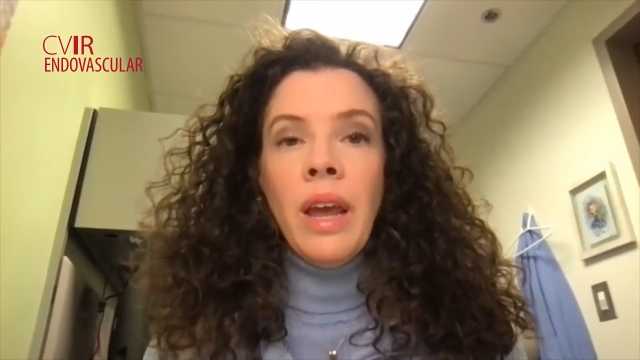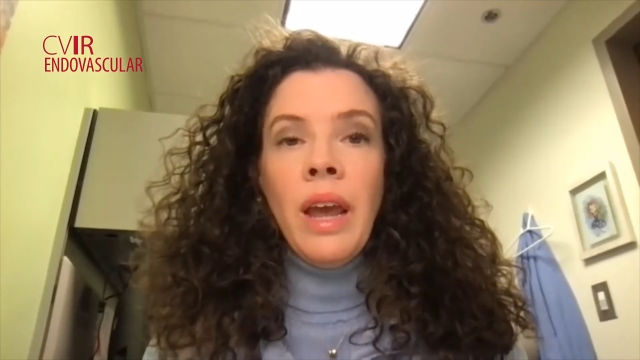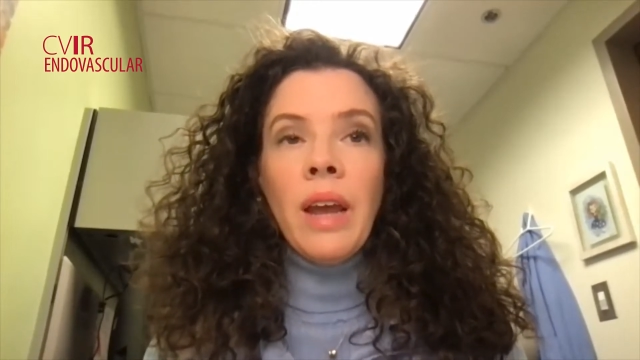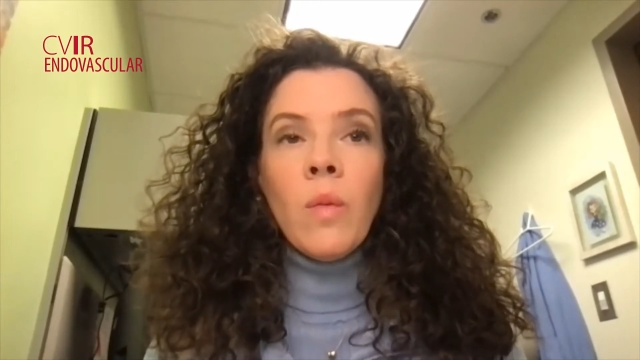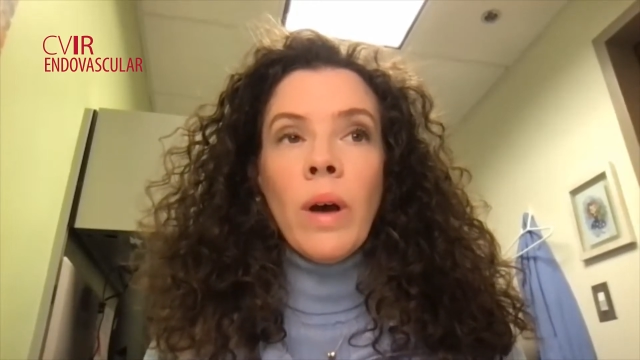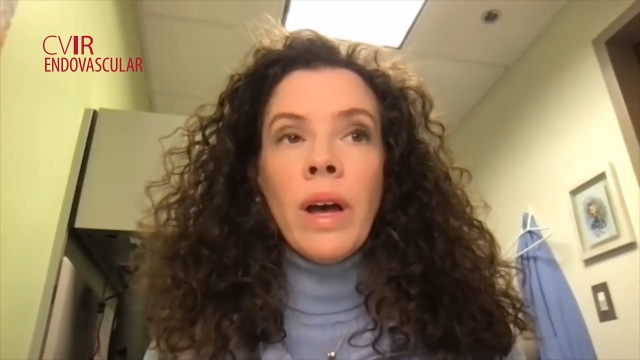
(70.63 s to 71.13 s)

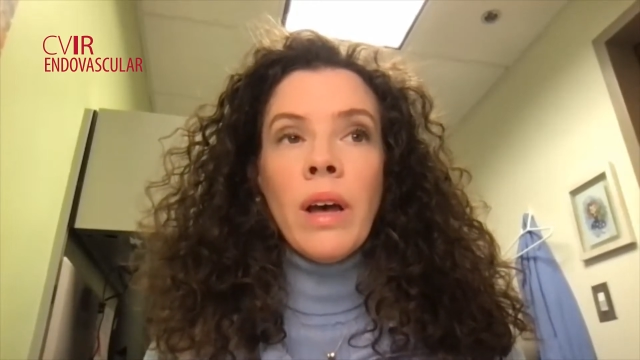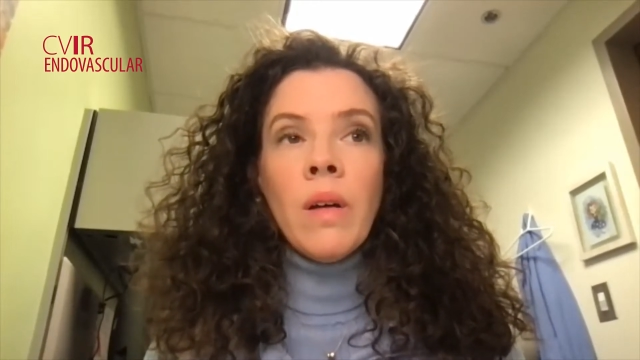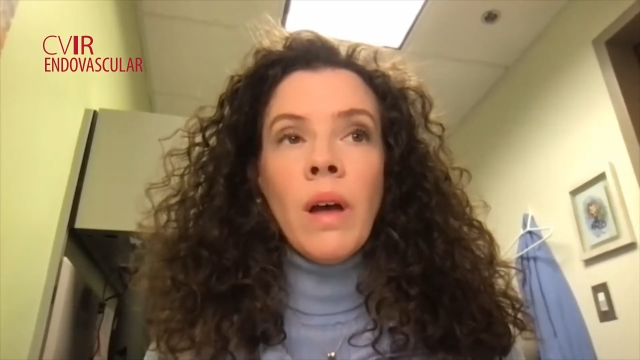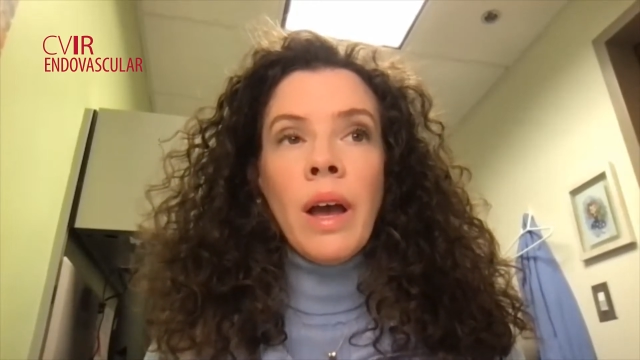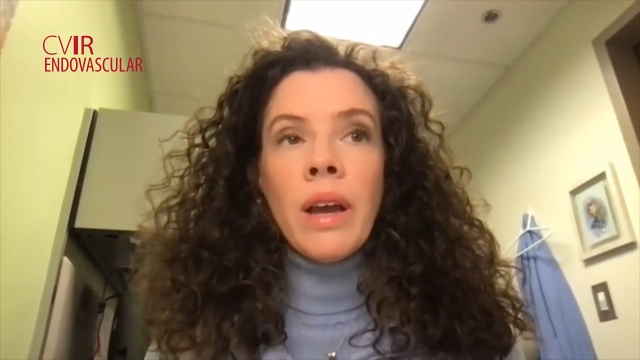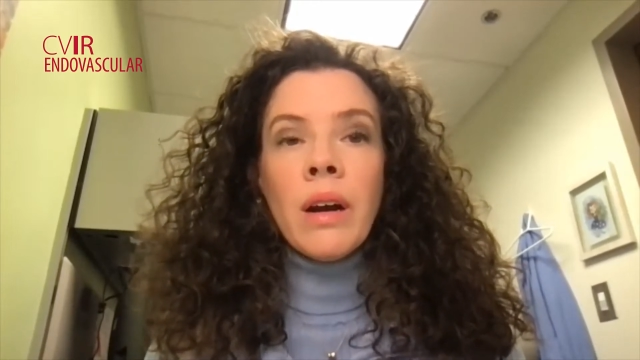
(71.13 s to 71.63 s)
And
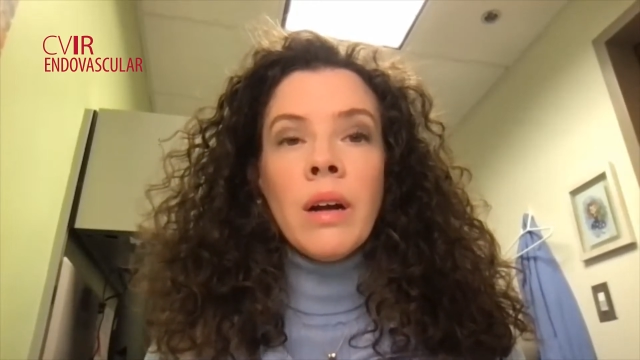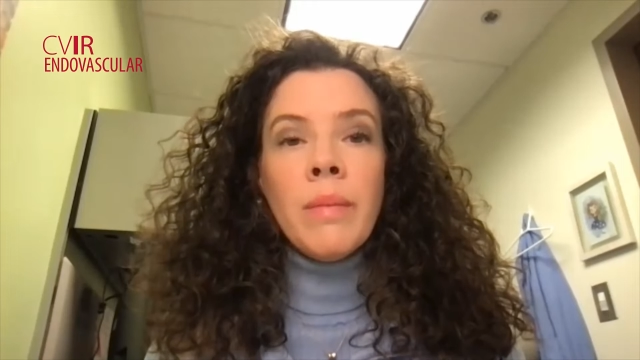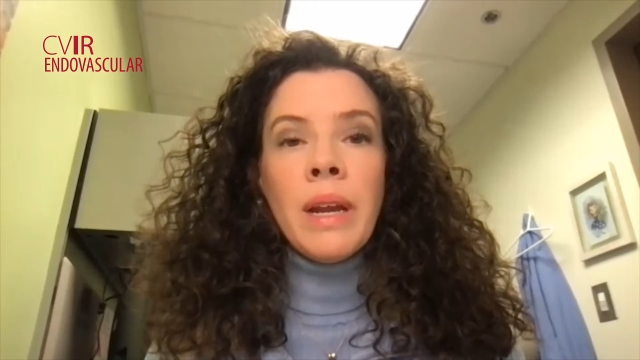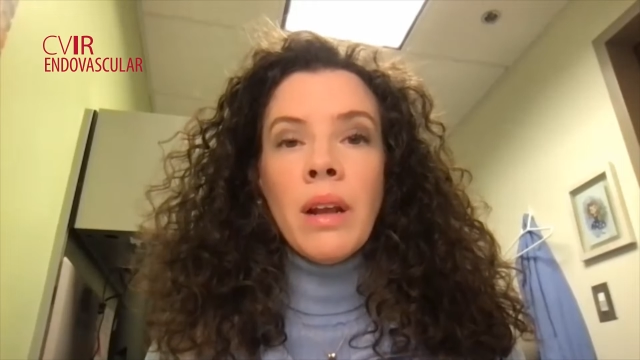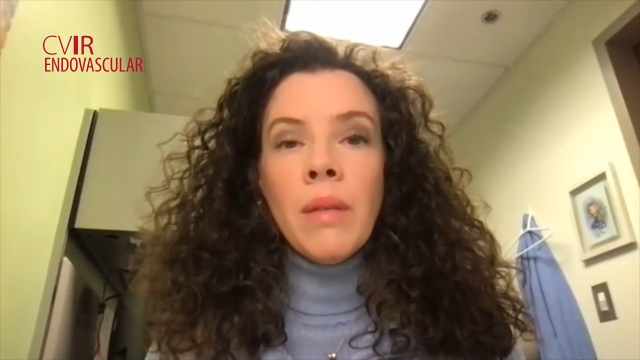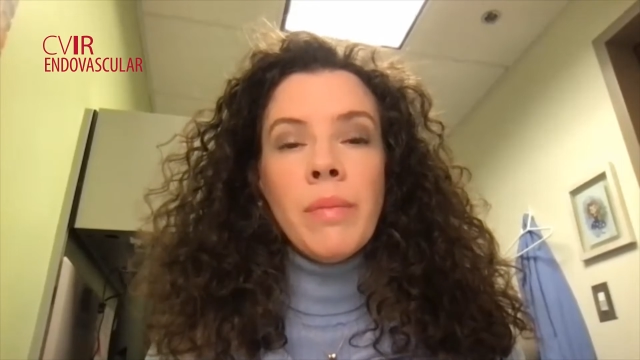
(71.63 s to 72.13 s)
while IR
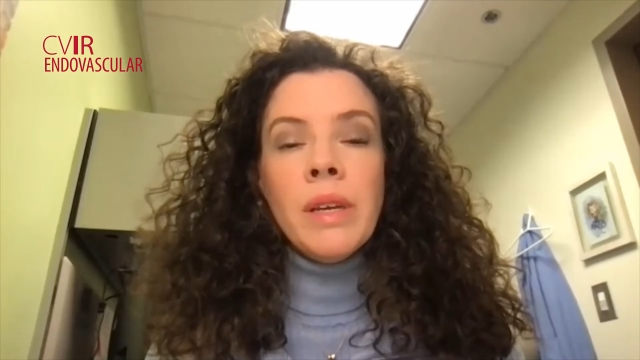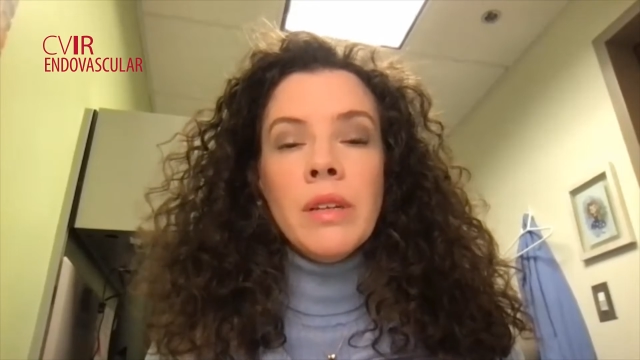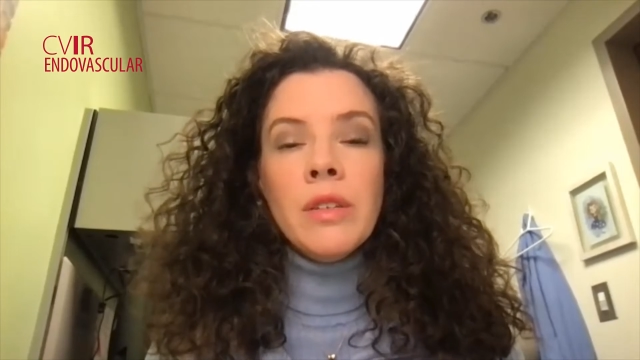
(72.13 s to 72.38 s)
may not be a